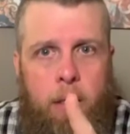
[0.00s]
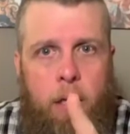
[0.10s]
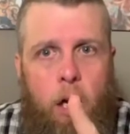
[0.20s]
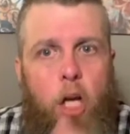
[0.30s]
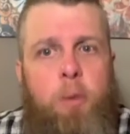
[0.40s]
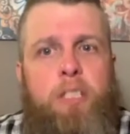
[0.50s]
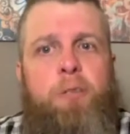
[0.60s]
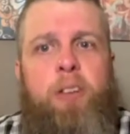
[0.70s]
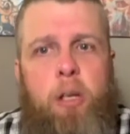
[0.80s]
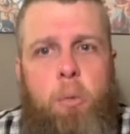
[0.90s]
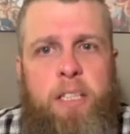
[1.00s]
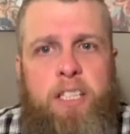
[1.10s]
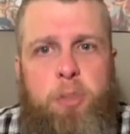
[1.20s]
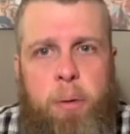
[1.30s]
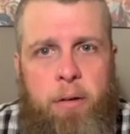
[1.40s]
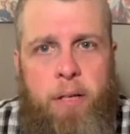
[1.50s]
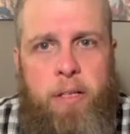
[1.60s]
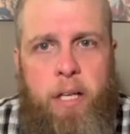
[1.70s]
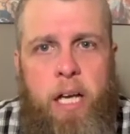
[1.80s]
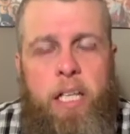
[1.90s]
who was filled with the Spirit.
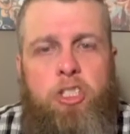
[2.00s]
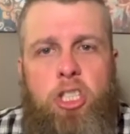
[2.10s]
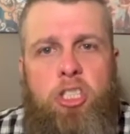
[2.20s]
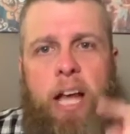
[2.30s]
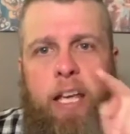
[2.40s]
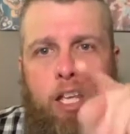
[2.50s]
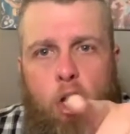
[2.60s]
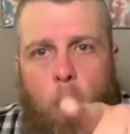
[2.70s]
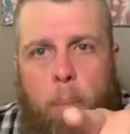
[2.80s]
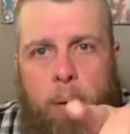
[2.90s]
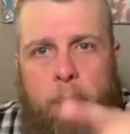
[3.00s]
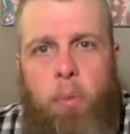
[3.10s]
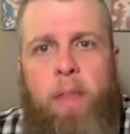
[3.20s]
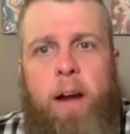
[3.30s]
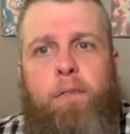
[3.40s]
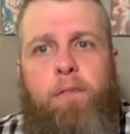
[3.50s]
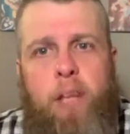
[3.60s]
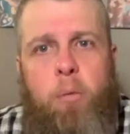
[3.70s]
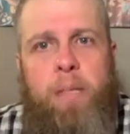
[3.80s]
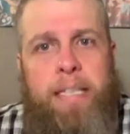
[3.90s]
Just like you are people that are
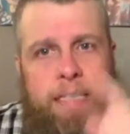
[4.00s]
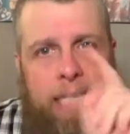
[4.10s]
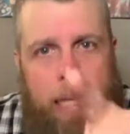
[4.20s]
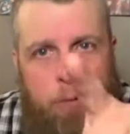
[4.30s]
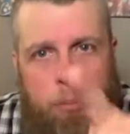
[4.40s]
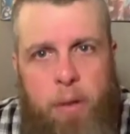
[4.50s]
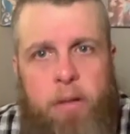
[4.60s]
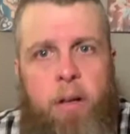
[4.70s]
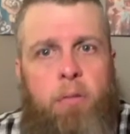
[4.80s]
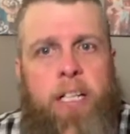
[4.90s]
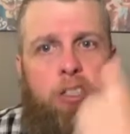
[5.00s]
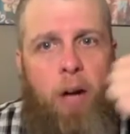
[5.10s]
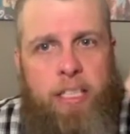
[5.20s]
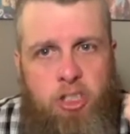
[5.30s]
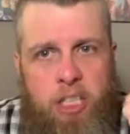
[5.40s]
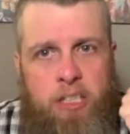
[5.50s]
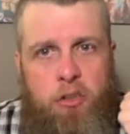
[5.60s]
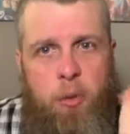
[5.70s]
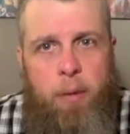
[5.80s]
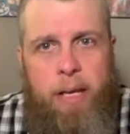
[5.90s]
filled with the same Spirit that raised Christ Jesus
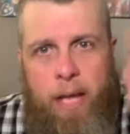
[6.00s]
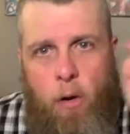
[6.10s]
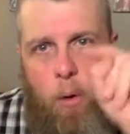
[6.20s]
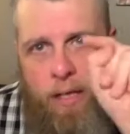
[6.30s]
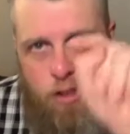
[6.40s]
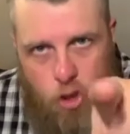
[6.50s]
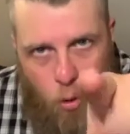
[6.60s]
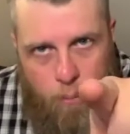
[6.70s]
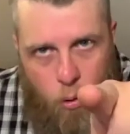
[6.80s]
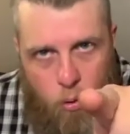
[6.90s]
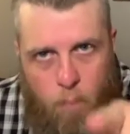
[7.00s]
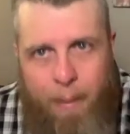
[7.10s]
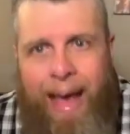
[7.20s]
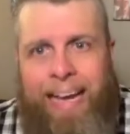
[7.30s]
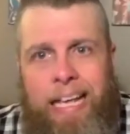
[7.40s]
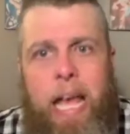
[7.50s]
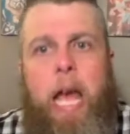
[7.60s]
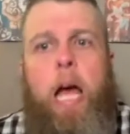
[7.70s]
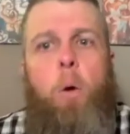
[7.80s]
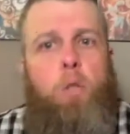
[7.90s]
from the dead, quickened your mortal body.
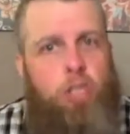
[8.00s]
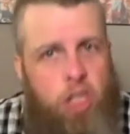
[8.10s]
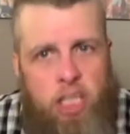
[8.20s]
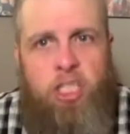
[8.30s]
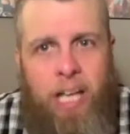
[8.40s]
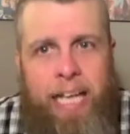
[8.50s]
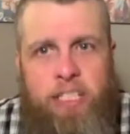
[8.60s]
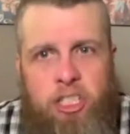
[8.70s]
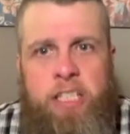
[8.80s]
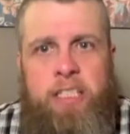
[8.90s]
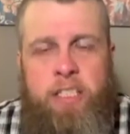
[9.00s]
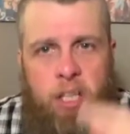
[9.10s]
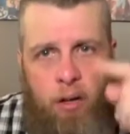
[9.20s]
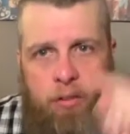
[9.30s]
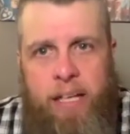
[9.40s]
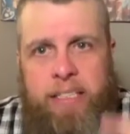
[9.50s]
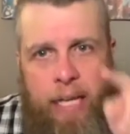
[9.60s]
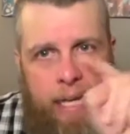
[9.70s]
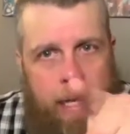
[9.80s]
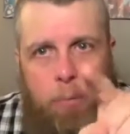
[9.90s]
Just like Jesus, there are things
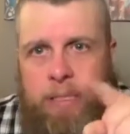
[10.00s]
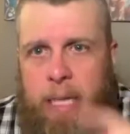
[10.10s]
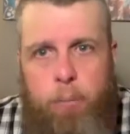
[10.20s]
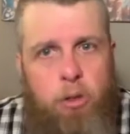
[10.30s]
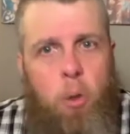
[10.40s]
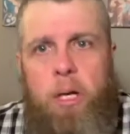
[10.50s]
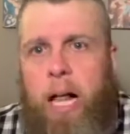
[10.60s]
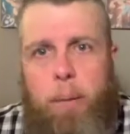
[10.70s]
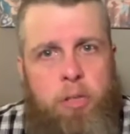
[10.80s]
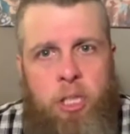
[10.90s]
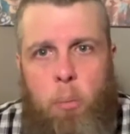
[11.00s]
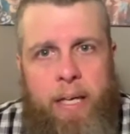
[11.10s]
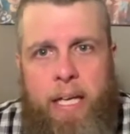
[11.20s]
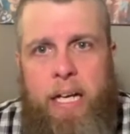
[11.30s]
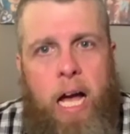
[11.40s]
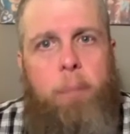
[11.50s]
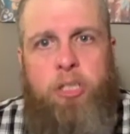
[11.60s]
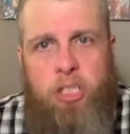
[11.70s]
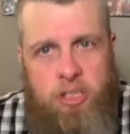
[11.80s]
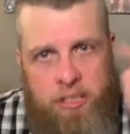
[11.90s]
that he was able to accomplish that we can accomplish,
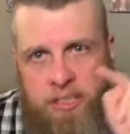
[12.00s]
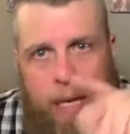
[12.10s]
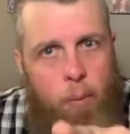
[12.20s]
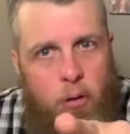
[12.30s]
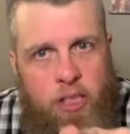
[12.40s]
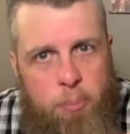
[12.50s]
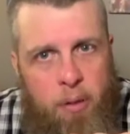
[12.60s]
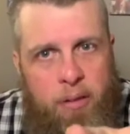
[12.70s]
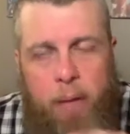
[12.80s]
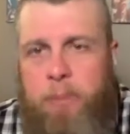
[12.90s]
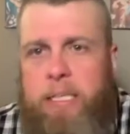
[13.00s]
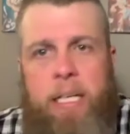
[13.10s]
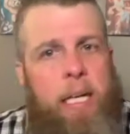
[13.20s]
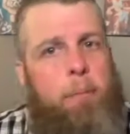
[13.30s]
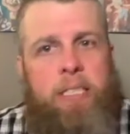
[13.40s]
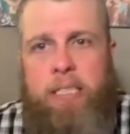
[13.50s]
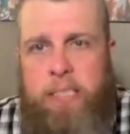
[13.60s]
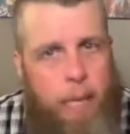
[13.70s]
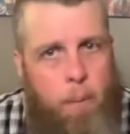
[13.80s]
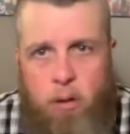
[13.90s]
because the same Holy Spirit that was in him is the
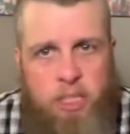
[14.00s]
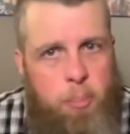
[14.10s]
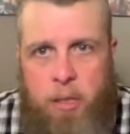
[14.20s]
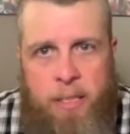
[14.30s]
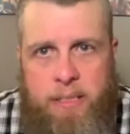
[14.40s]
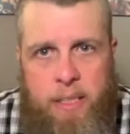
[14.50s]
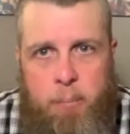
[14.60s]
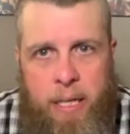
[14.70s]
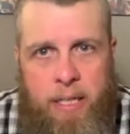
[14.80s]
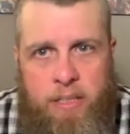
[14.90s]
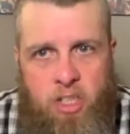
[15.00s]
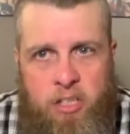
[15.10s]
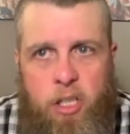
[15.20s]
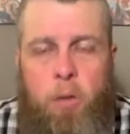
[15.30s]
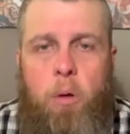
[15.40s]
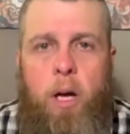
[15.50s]
same Holy Spirit that's in me and is in you.